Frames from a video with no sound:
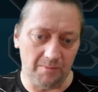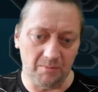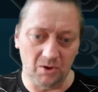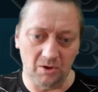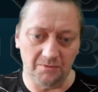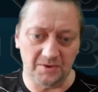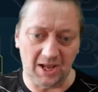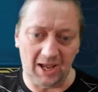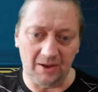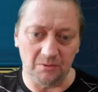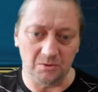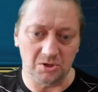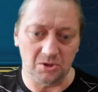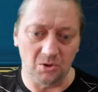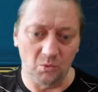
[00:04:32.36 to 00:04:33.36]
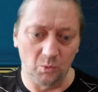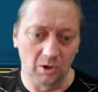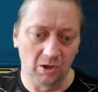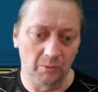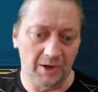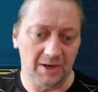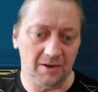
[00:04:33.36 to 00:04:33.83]
We move down to
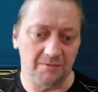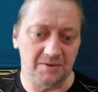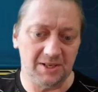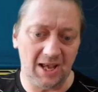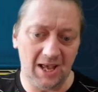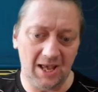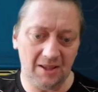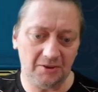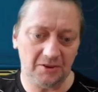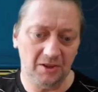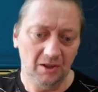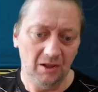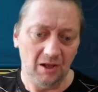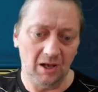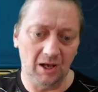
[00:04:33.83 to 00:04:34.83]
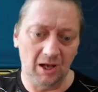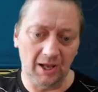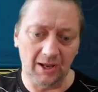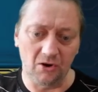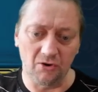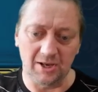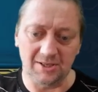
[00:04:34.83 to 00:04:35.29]
Whirlwind of Death.
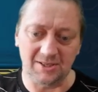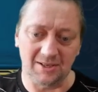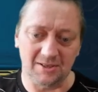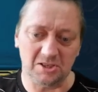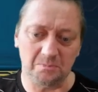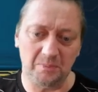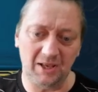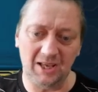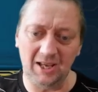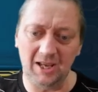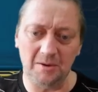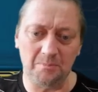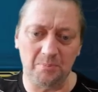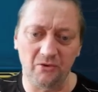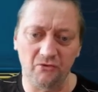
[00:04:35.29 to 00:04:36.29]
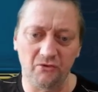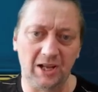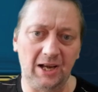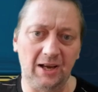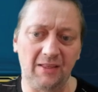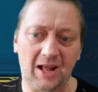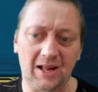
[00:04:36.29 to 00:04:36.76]
Increasing speed, but
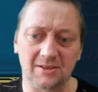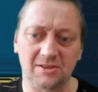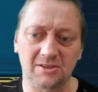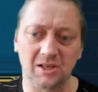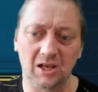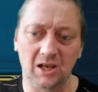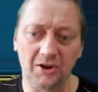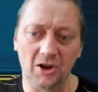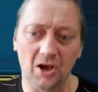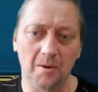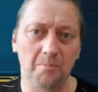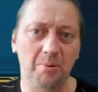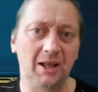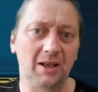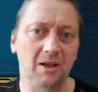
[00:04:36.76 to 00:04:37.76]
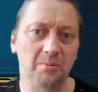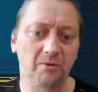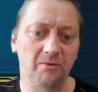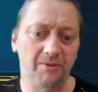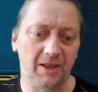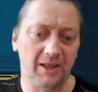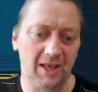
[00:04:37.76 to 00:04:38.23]
really that's not
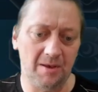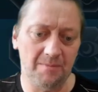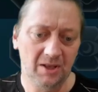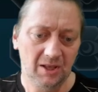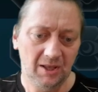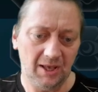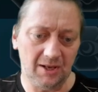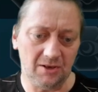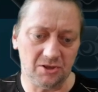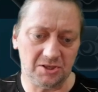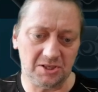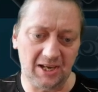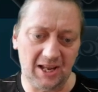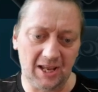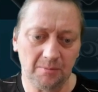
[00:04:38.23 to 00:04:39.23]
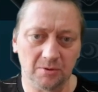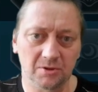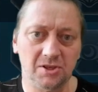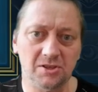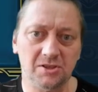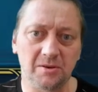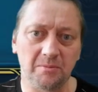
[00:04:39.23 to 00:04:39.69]
applicable for him. It just
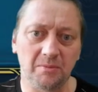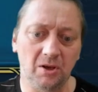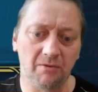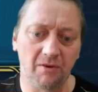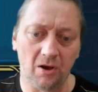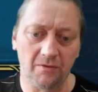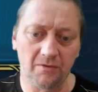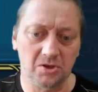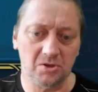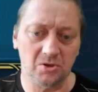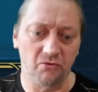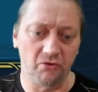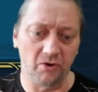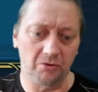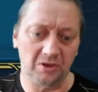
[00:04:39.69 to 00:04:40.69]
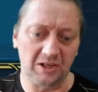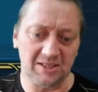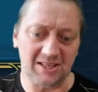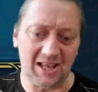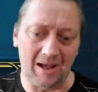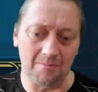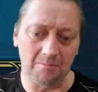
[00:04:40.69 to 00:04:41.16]
enables us to move over to
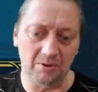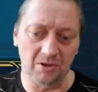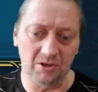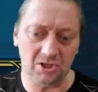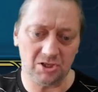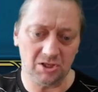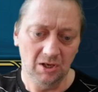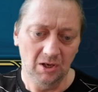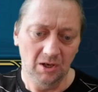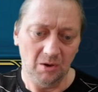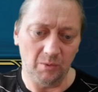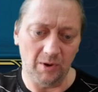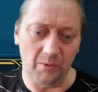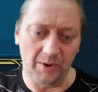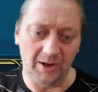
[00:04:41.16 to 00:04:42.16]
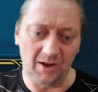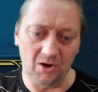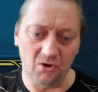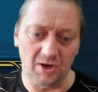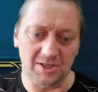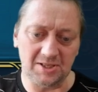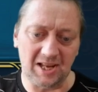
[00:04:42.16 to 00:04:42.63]
Ruthless Ambush, where we
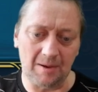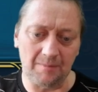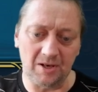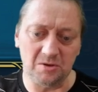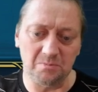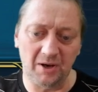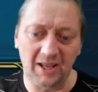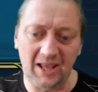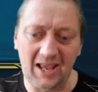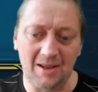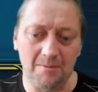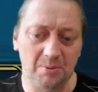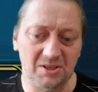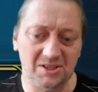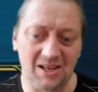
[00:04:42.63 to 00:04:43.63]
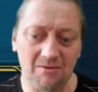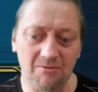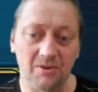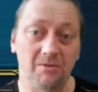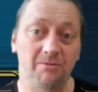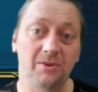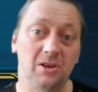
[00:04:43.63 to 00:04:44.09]
increase damage by
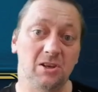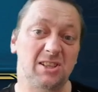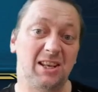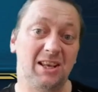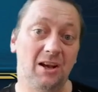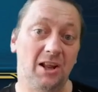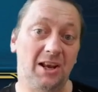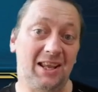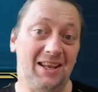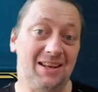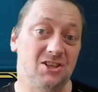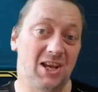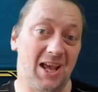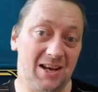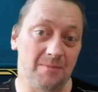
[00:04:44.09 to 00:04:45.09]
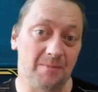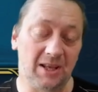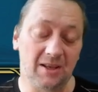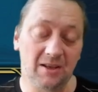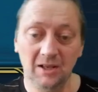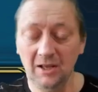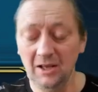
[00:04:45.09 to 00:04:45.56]
8% for the first hit on each
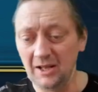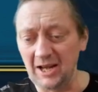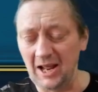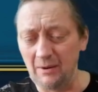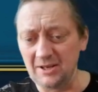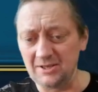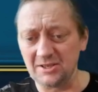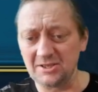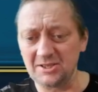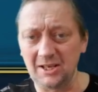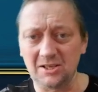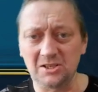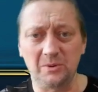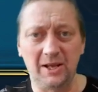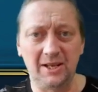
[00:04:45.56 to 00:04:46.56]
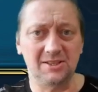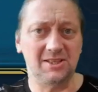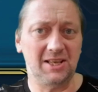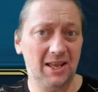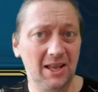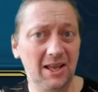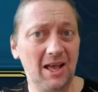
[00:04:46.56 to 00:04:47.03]
enemy. Now, as a 6 to 8
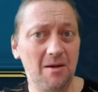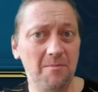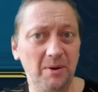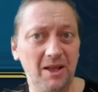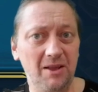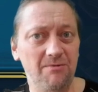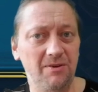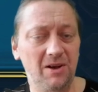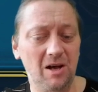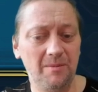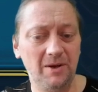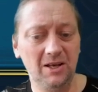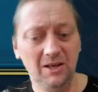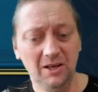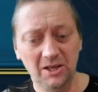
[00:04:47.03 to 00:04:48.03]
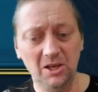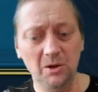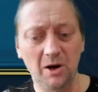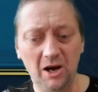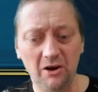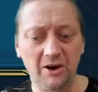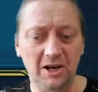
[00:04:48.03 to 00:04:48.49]
second campaign farmer,
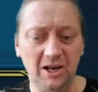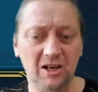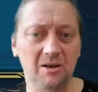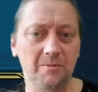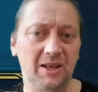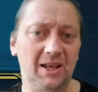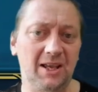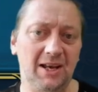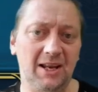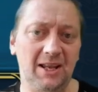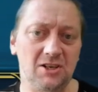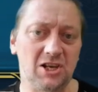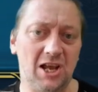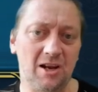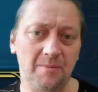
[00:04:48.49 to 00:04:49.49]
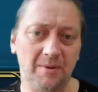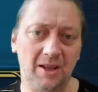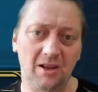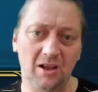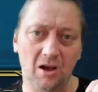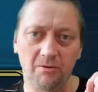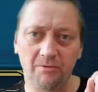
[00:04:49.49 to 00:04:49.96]
you are only going to be hitting each
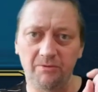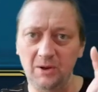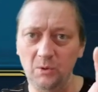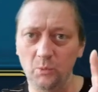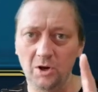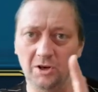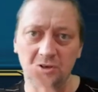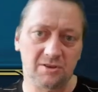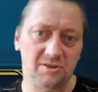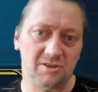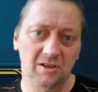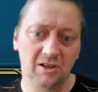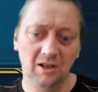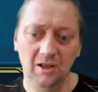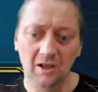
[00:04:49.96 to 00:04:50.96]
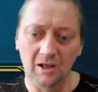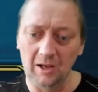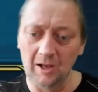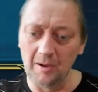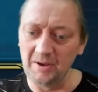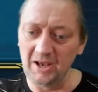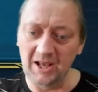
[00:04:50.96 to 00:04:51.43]
enemy hopefully once.
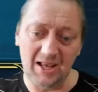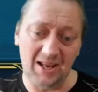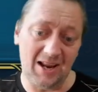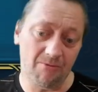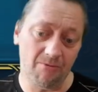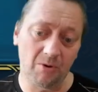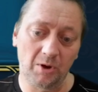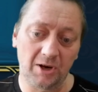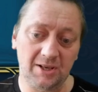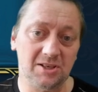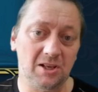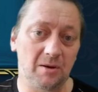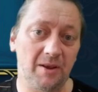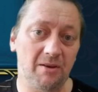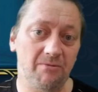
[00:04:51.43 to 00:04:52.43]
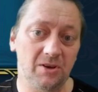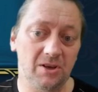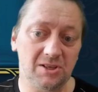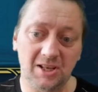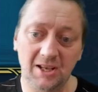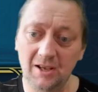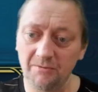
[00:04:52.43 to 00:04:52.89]
And everyone is going to be a
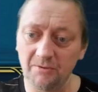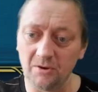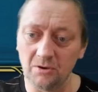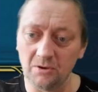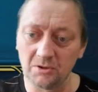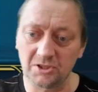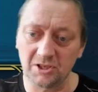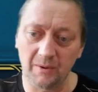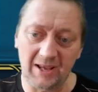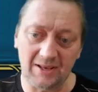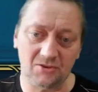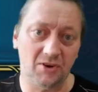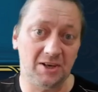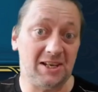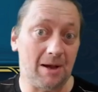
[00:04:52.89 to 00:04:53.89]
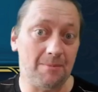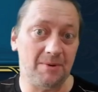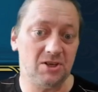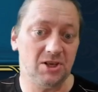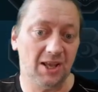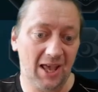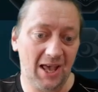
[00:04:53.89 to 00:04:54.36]
first hit, of course, so extra
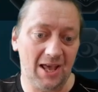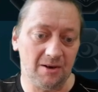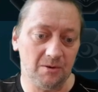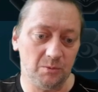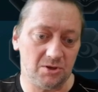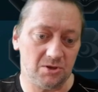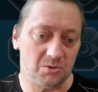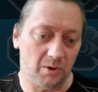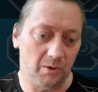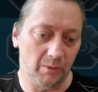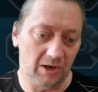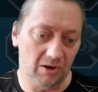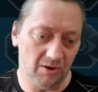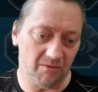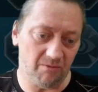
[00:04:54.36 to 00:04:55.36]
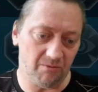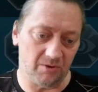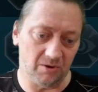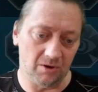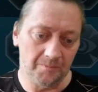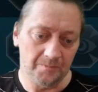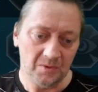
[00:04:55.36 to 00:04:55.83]
damage again, which is what we're looking
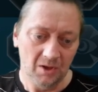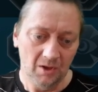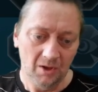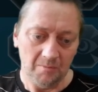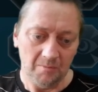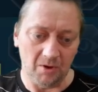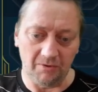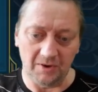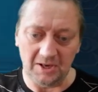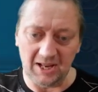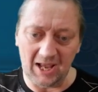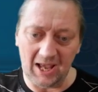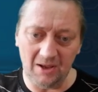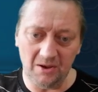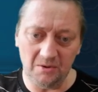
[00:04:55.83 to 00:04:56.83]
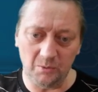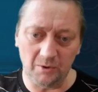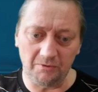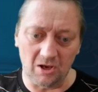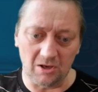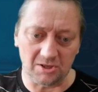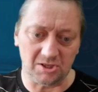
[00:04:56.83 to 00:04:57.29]
for. Moving
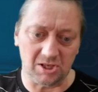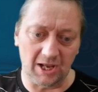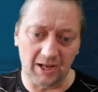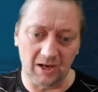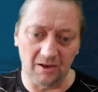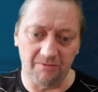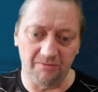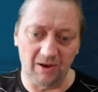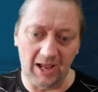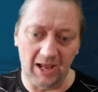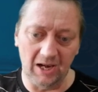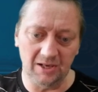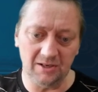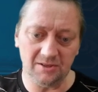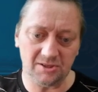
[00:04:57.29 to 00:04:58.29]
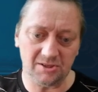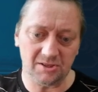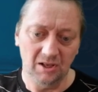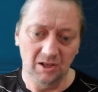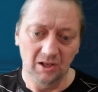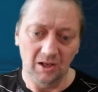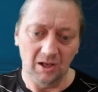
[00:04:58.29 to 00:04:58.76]
down, we've got Cycle of
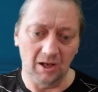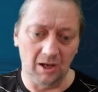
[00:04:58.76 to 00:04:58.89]
Violence.